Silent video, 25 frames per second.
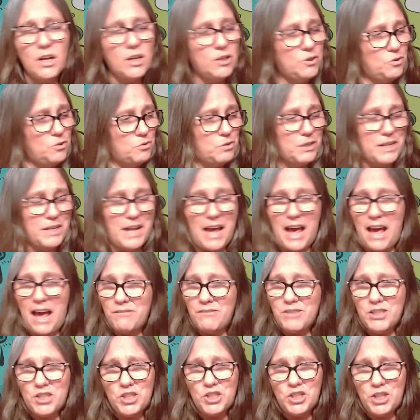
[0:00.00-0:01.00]
You can
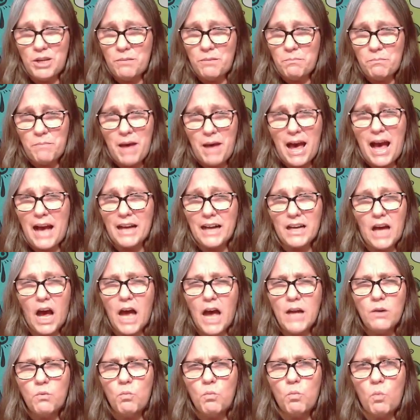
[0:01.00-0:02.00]
have the shit back.
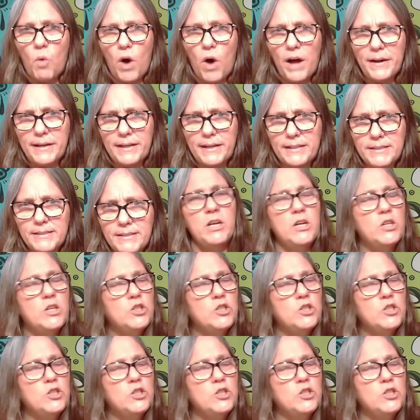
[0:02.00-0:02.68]
I don't want it.